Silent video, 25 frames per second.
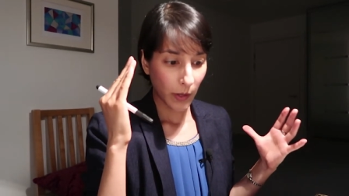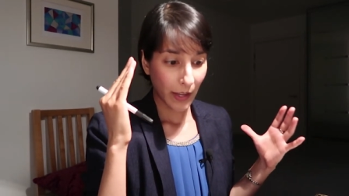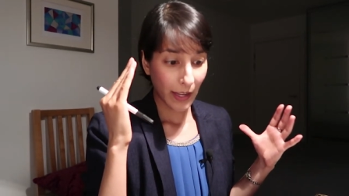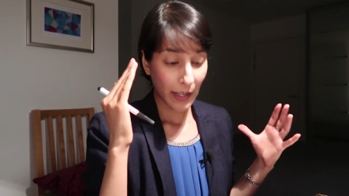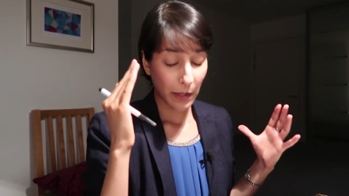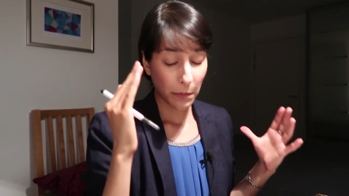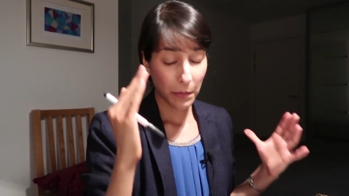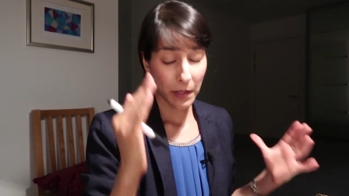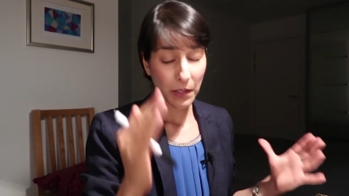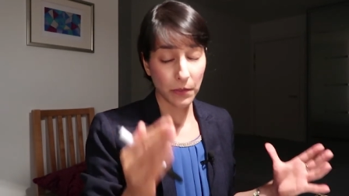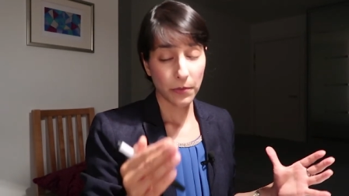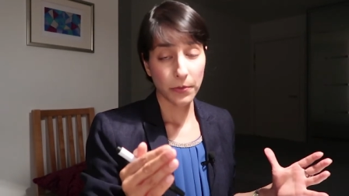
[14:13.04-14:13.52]

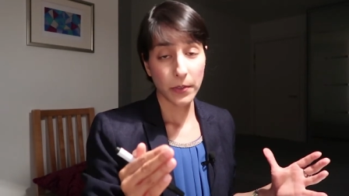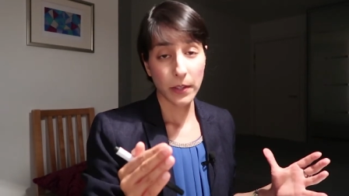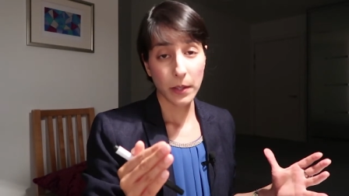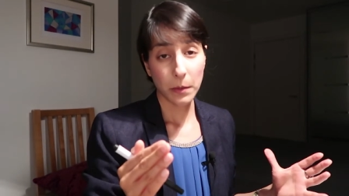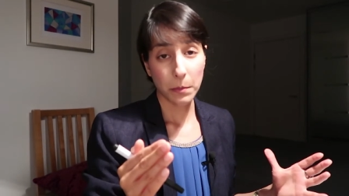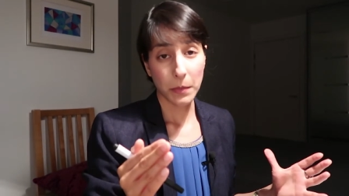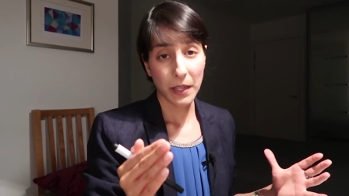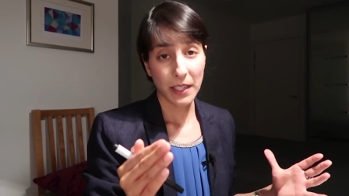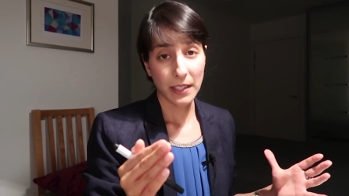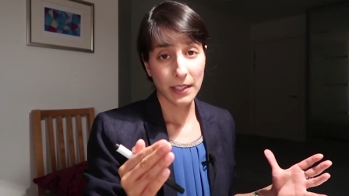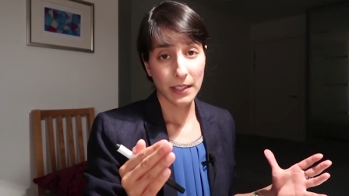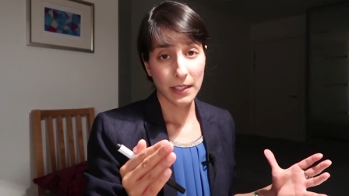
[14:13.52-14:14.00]
aiming for
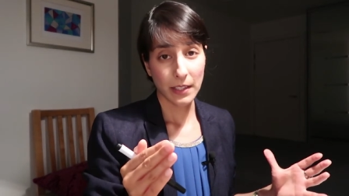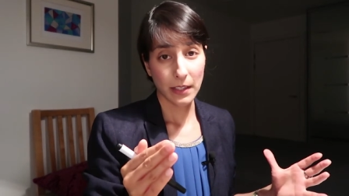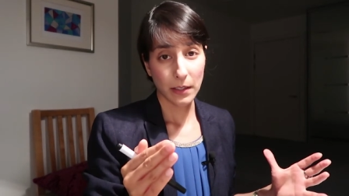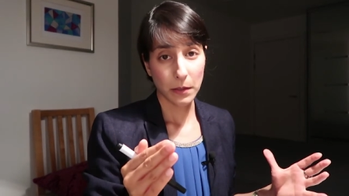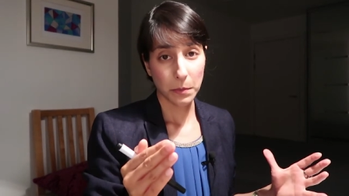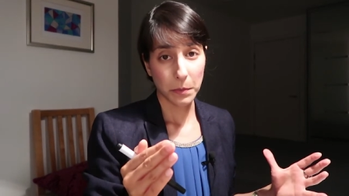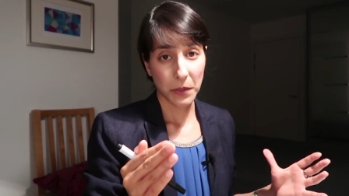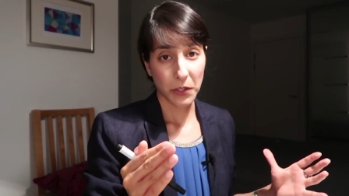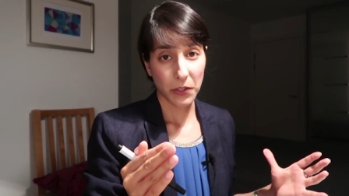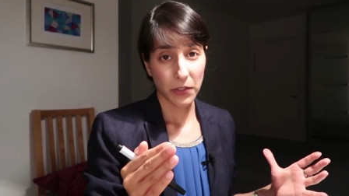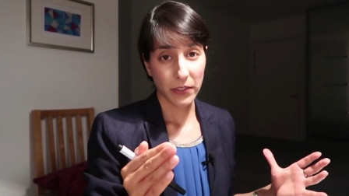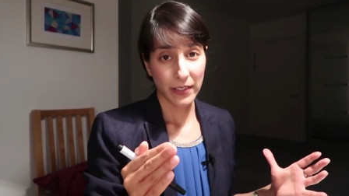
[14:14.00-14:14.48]
the best
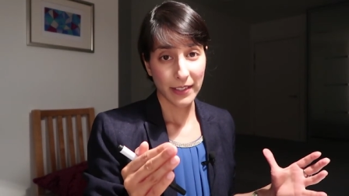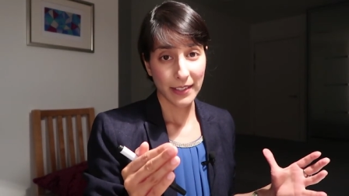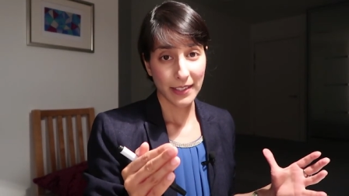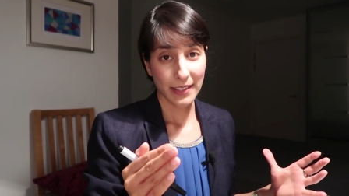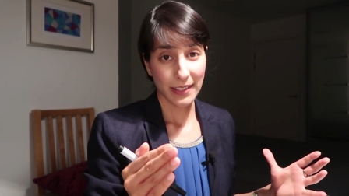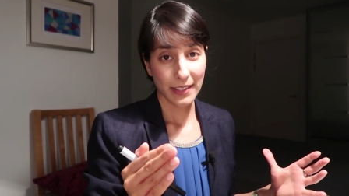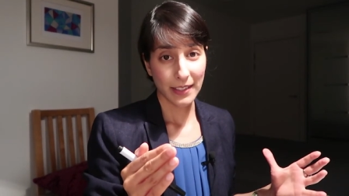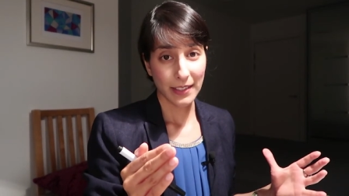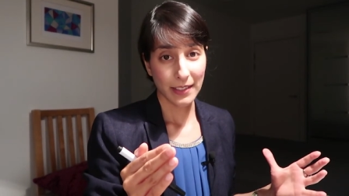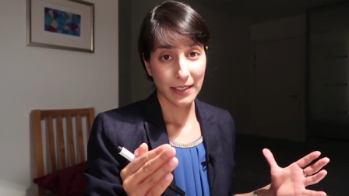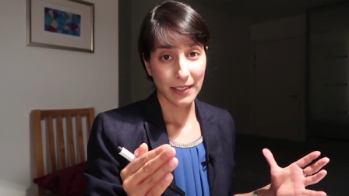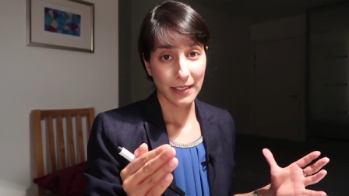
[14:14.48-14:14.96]

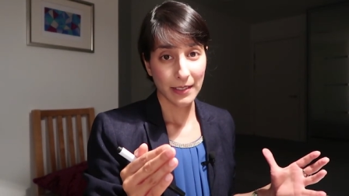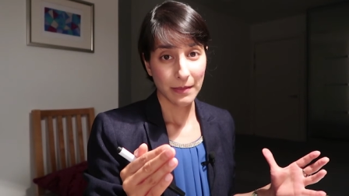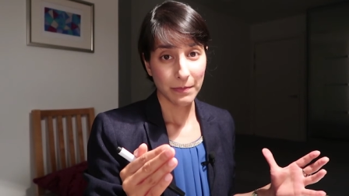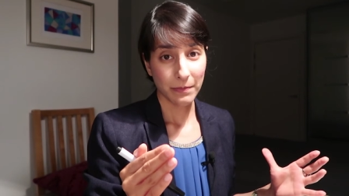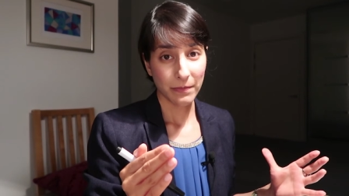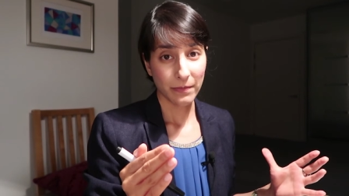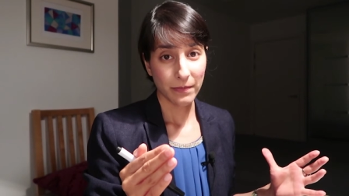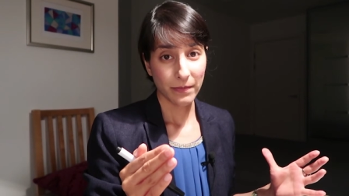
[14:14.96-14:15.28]
experiences.